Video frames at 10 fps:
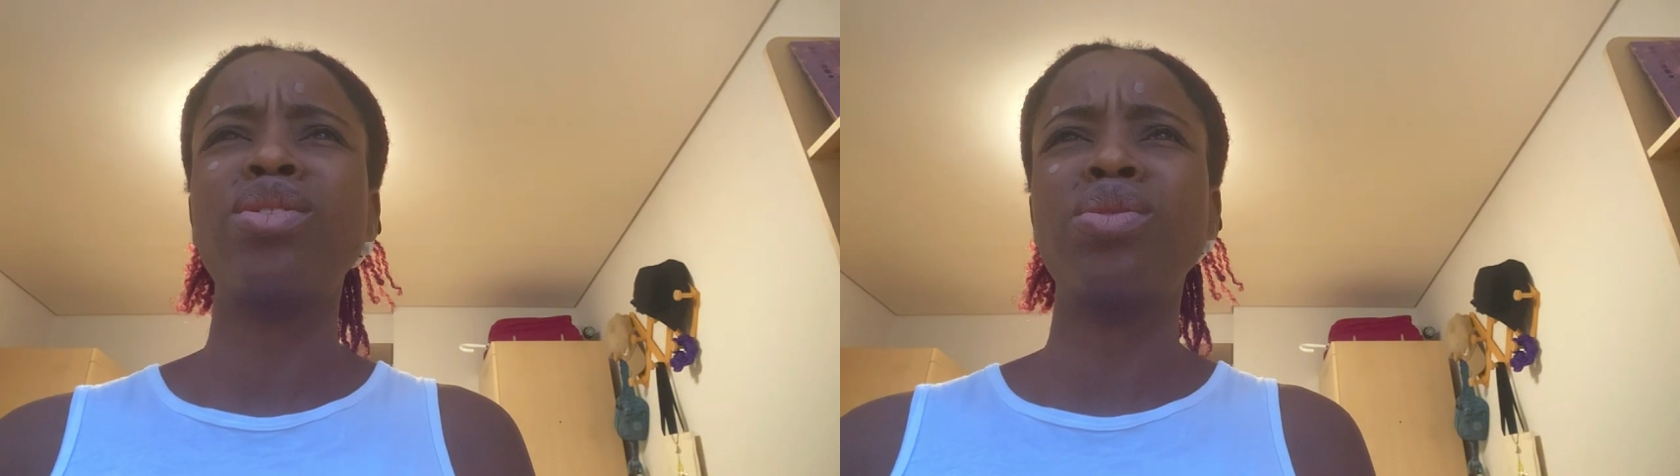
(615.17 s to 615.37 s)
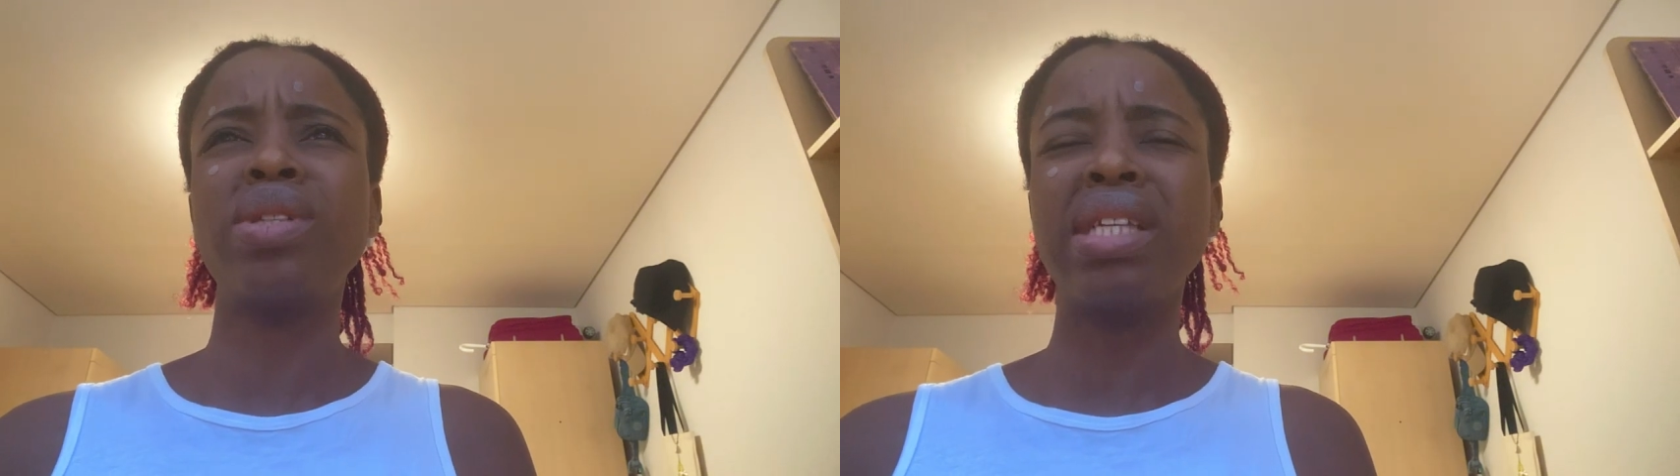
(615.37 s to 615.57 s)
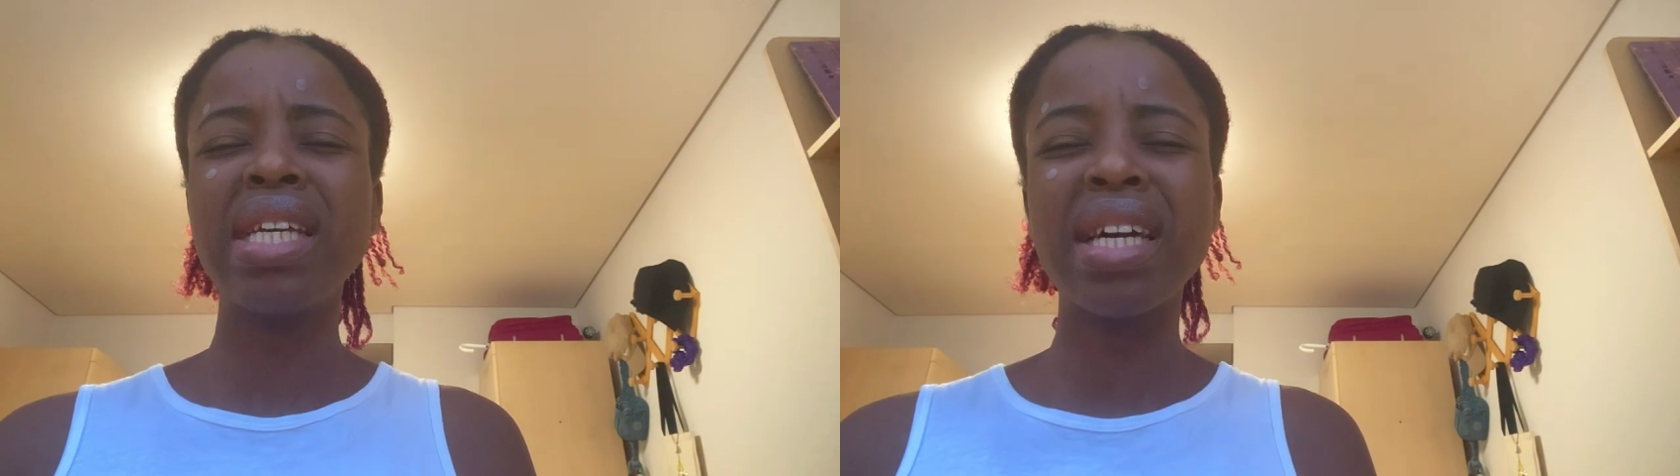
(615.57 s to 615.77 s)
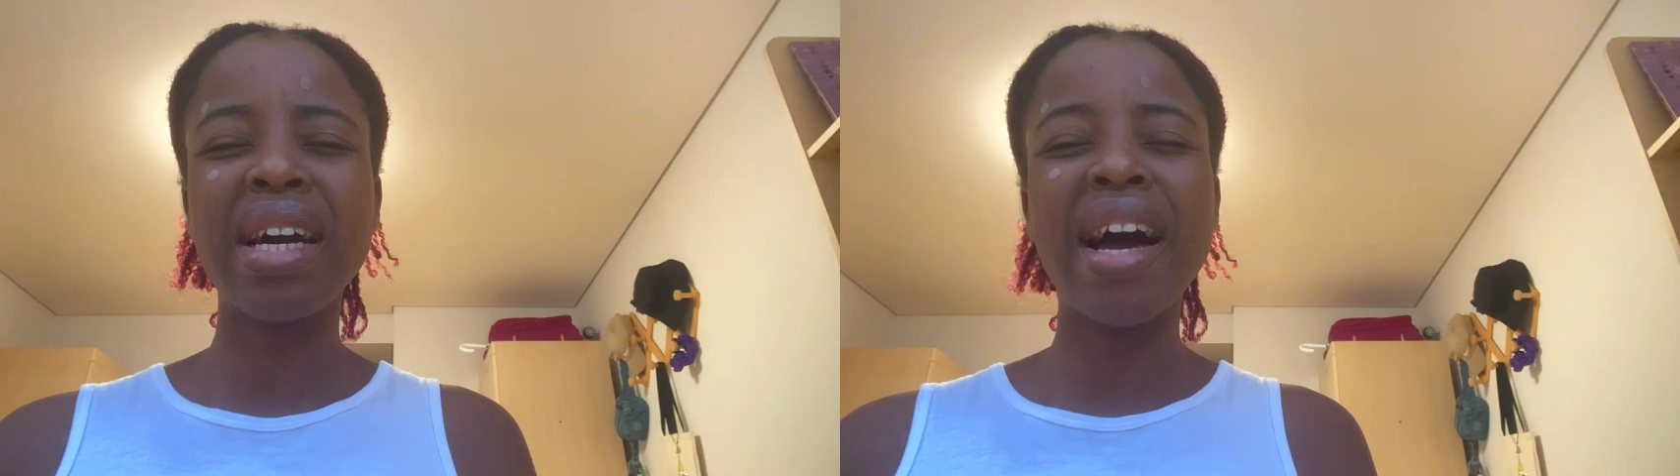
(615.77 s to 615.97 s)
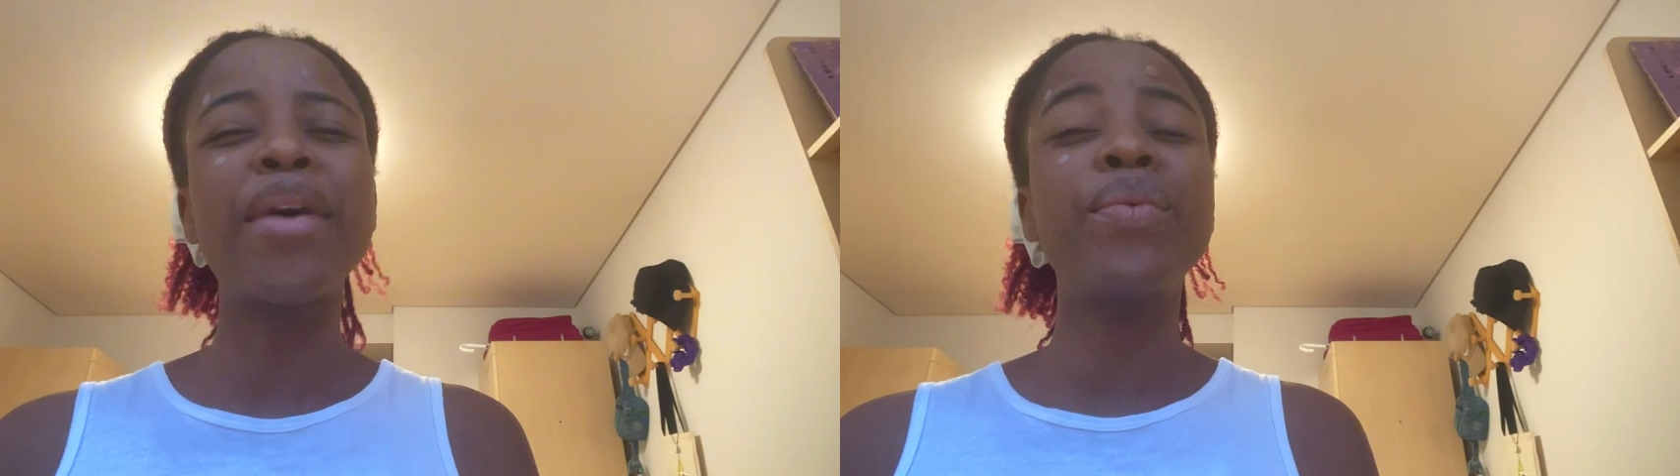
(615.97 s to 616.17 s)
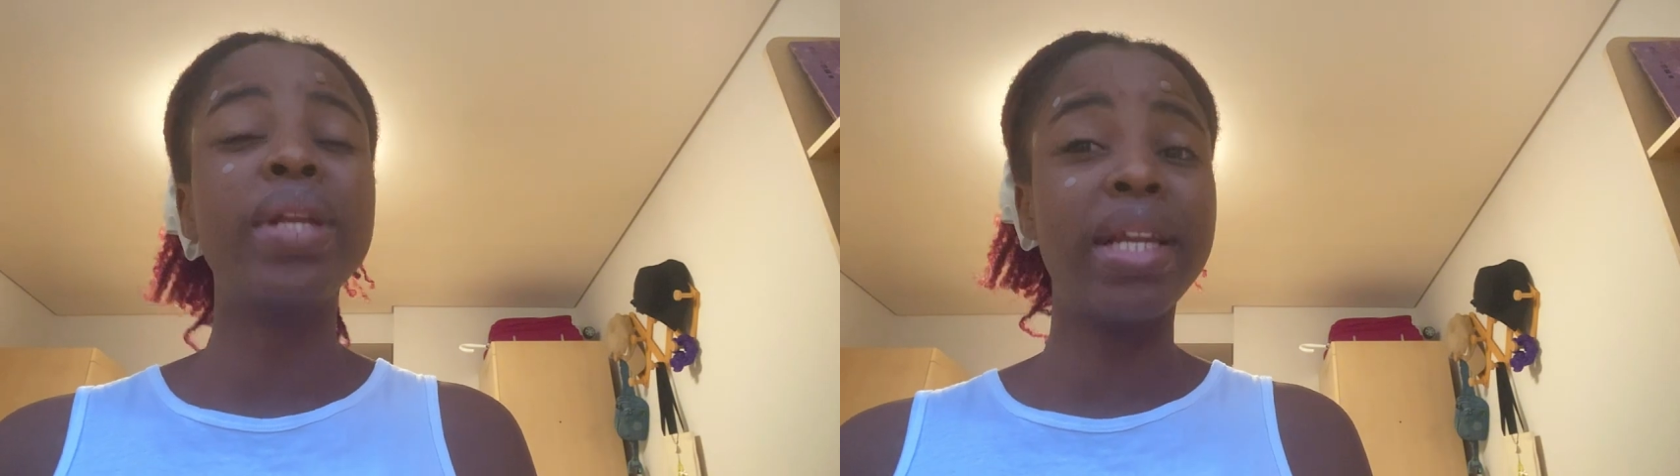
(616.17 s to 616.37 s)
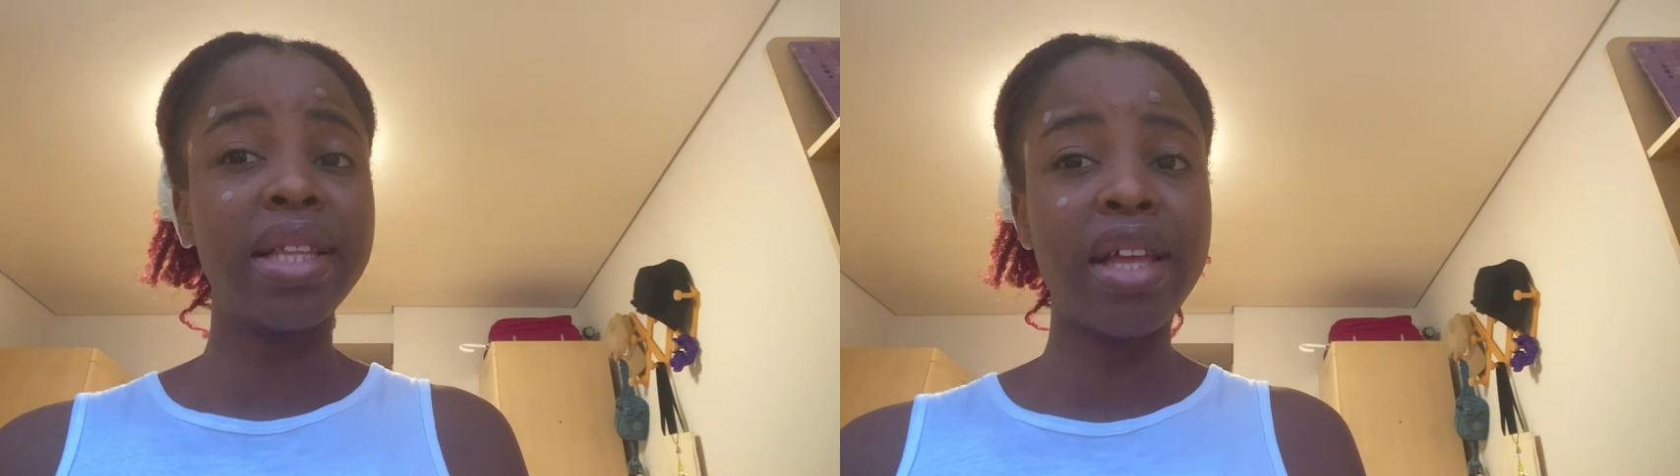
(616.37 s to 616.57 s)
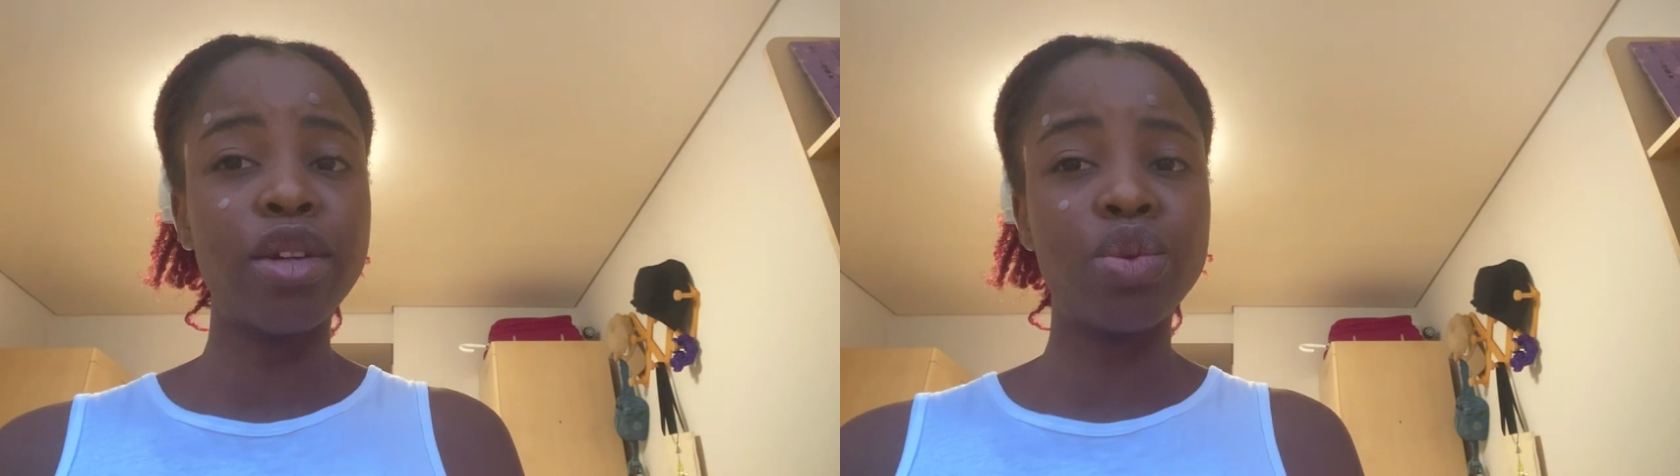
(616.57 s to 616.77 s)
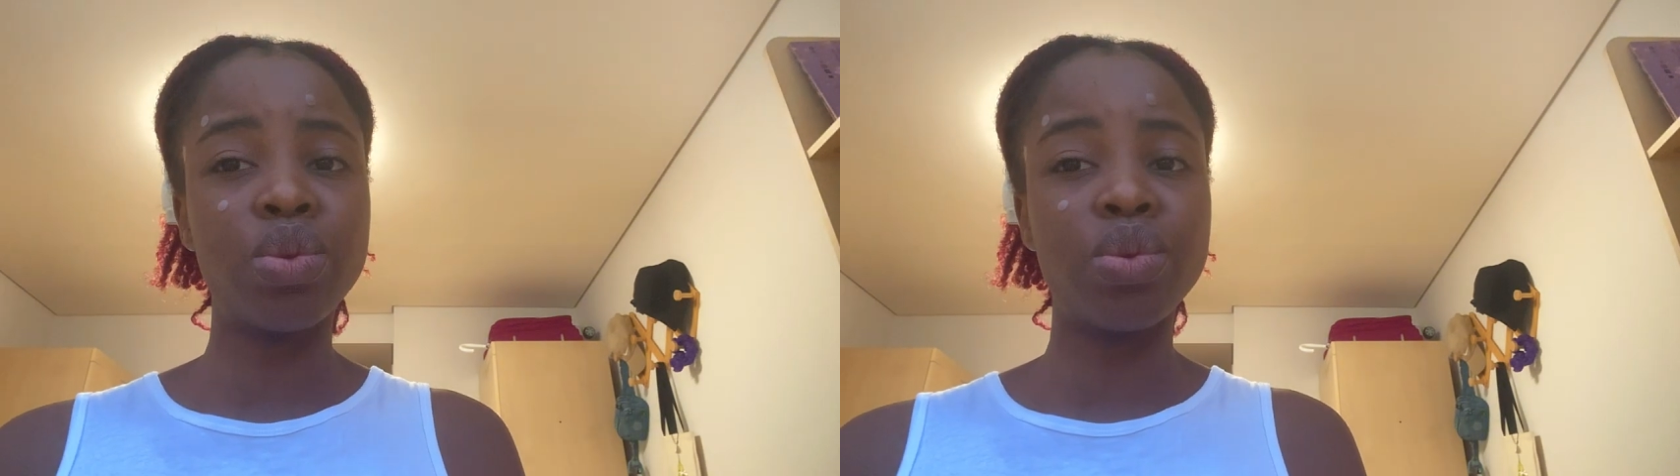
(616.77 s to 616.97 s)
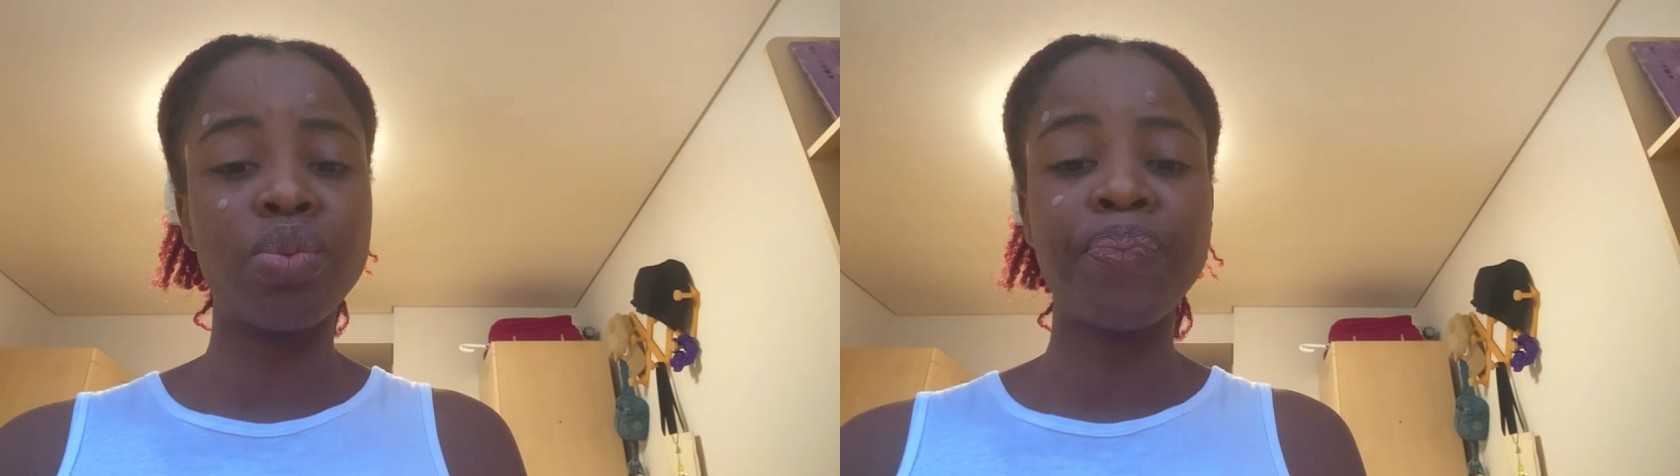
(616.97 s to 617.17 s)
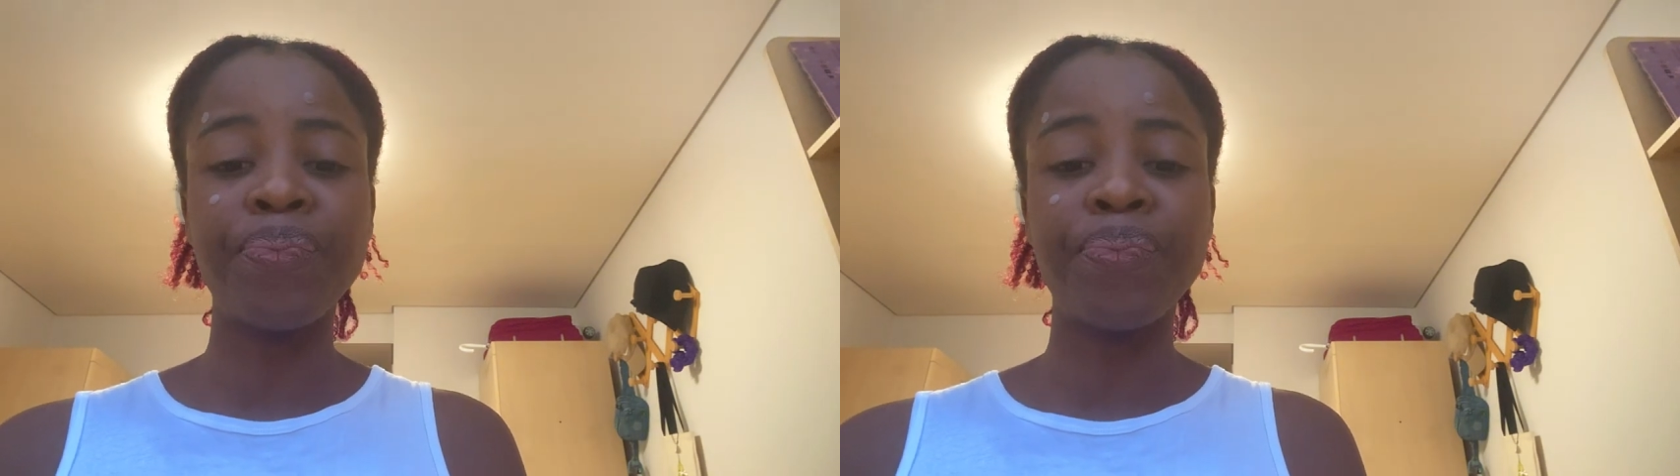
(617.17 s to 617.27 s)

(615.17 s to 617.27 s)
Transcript: unique and related to